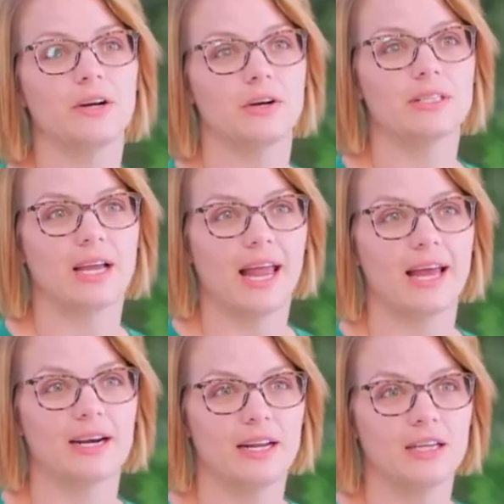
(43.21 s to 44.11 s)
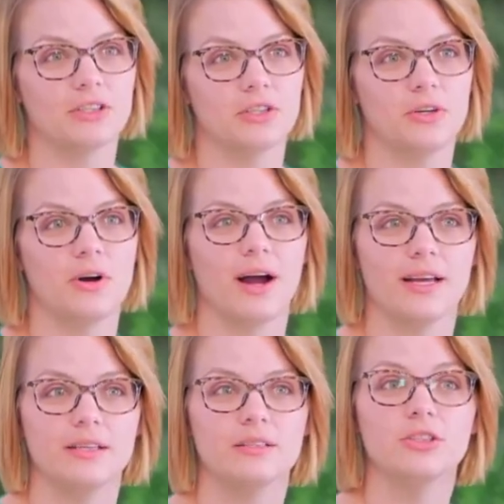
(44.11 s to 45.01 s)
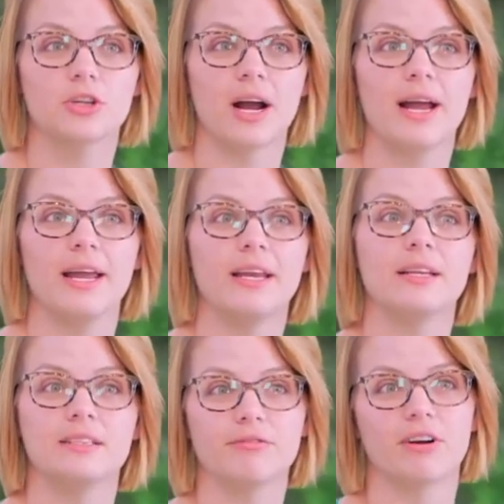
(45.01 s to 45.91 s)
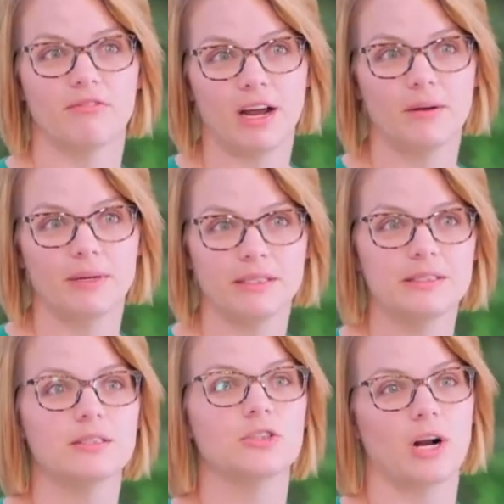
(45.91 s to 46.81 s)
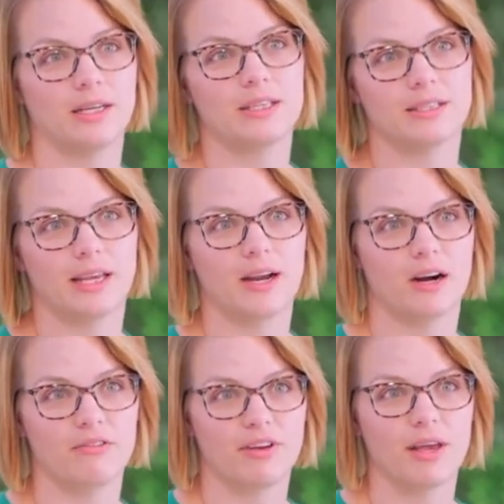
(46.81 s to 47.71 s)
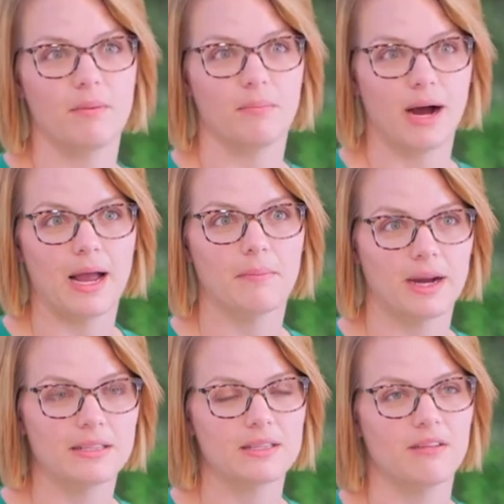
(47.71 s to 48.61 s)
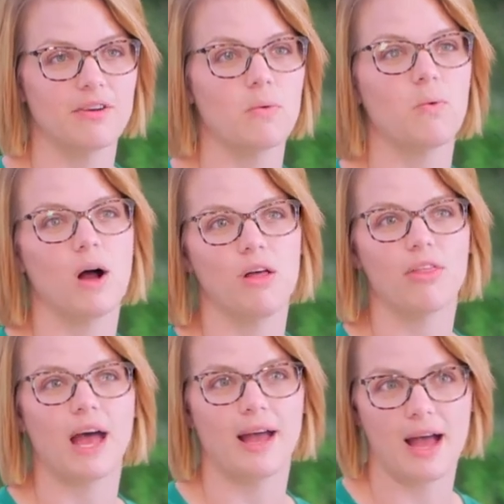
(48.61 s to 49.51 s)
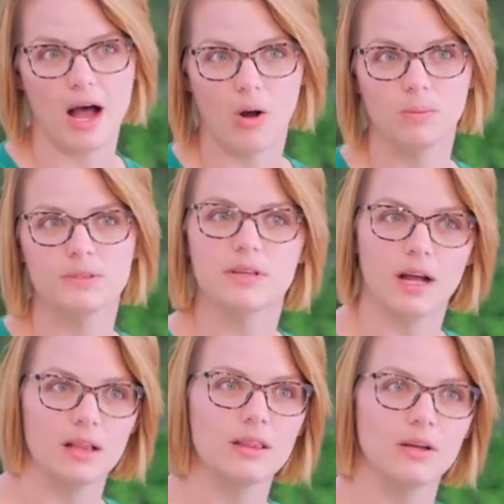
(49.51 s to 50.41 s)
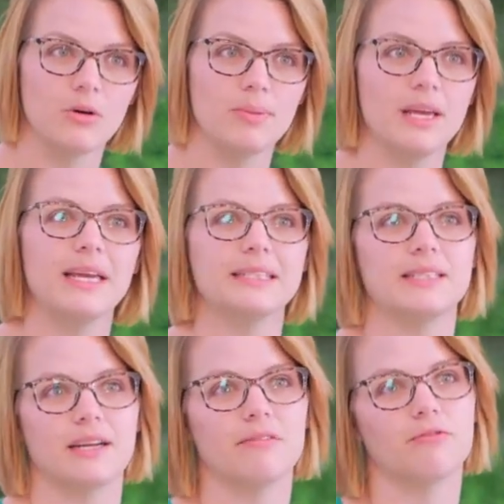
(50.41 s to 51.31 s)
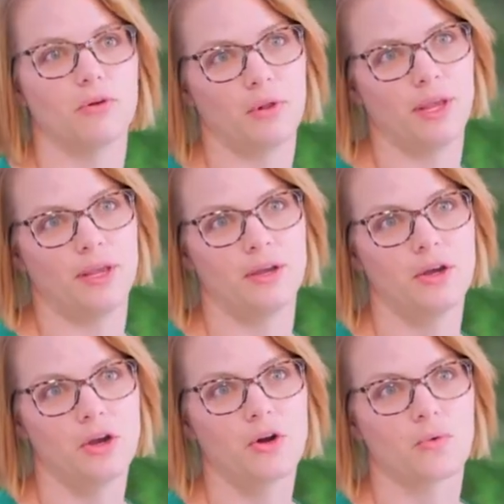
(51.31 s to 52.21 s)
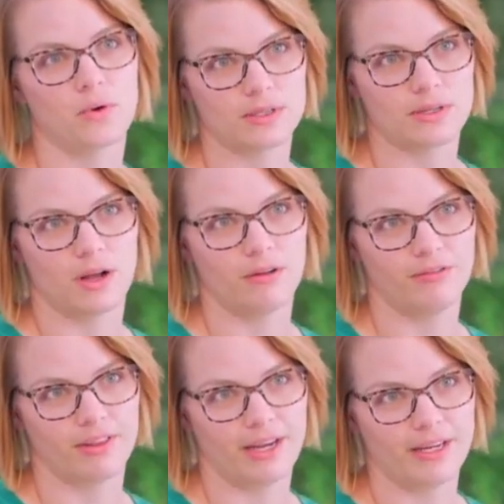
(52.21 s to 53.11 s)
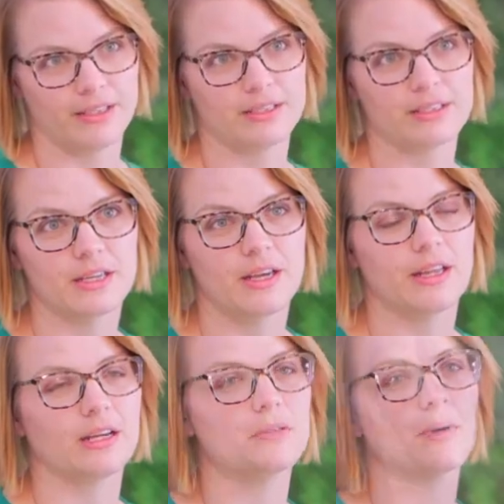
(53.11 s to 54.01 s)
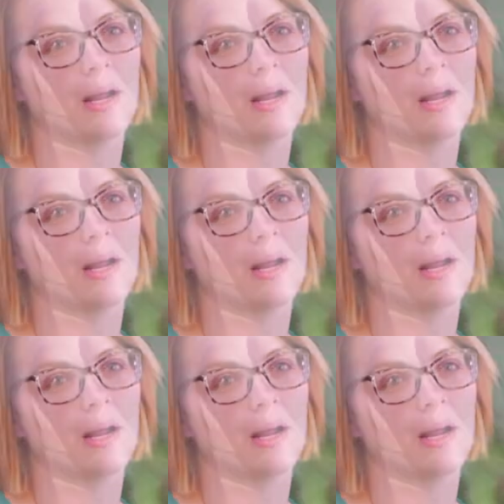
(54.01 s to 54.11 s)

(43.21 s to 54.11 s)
noticed I had an issue, I tried different vitamins, trying to take care of it by myself. And while that helped a little bit, it didn't fully resolve things. That's when